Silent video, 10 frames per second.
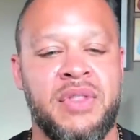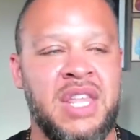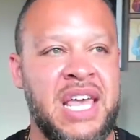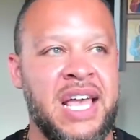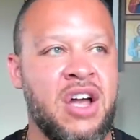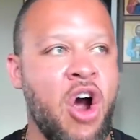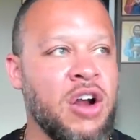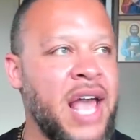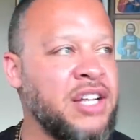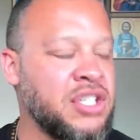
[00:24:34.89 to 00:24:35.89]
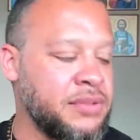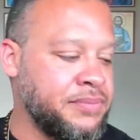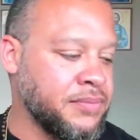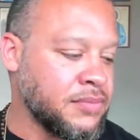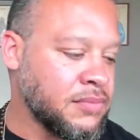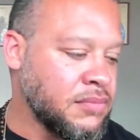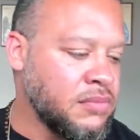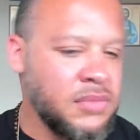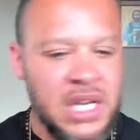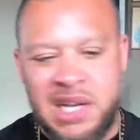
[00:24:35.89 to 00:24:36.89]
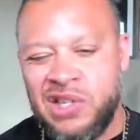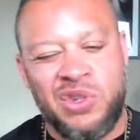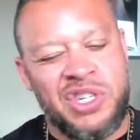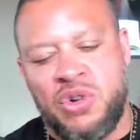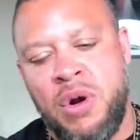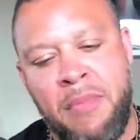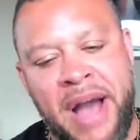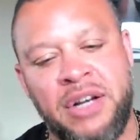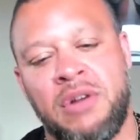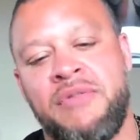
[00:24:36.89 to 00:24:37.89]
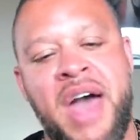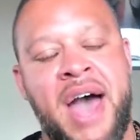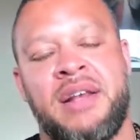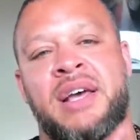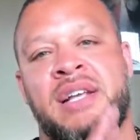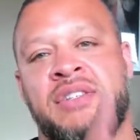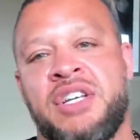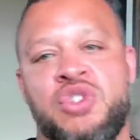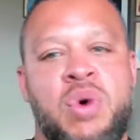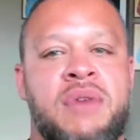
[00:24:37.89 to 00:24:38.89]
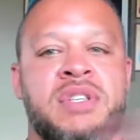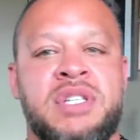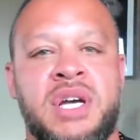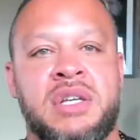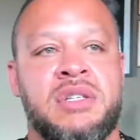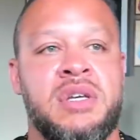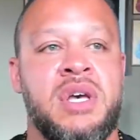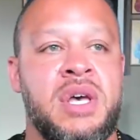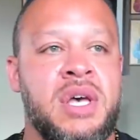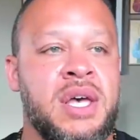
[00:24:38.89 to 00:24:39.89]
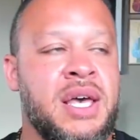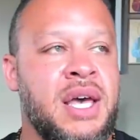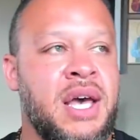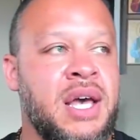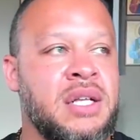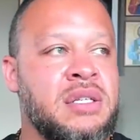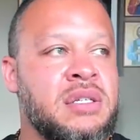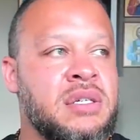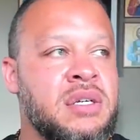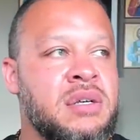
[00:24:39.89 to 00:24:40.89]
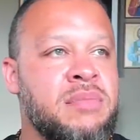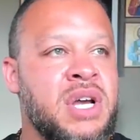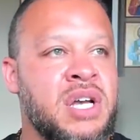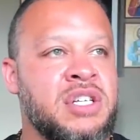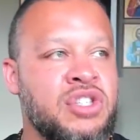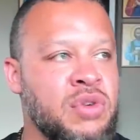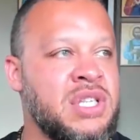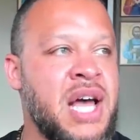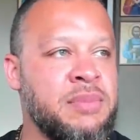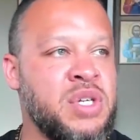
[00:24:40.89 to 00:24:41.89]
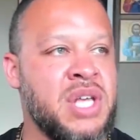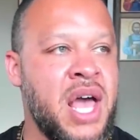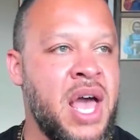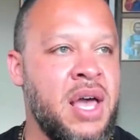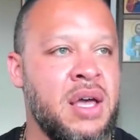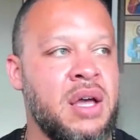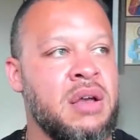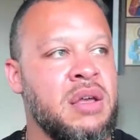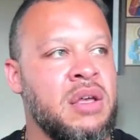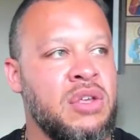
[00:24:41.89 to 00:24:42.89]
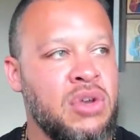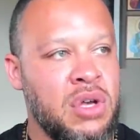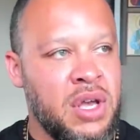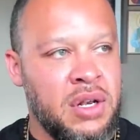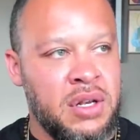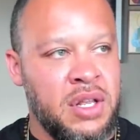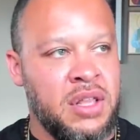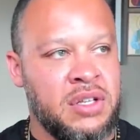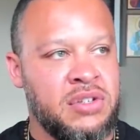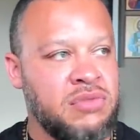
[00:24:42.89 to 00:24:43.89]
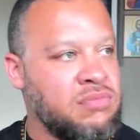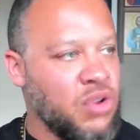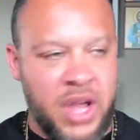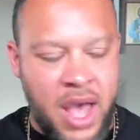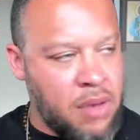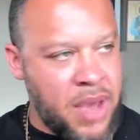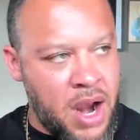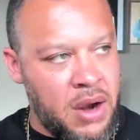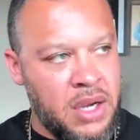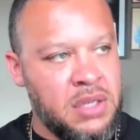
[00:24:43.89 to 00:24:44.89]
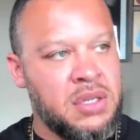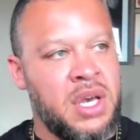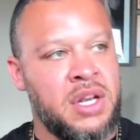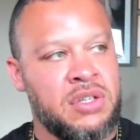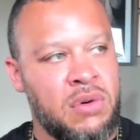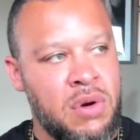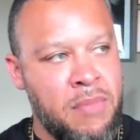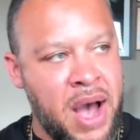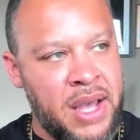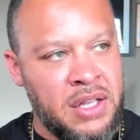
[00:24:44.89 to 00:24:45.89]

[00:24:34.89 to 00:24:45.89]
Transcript: The incarnation. So it's just a reminder of that at 6, 12, and 6. And because it's three times a day, you and it, it's three Hail Marys, and it's a remind.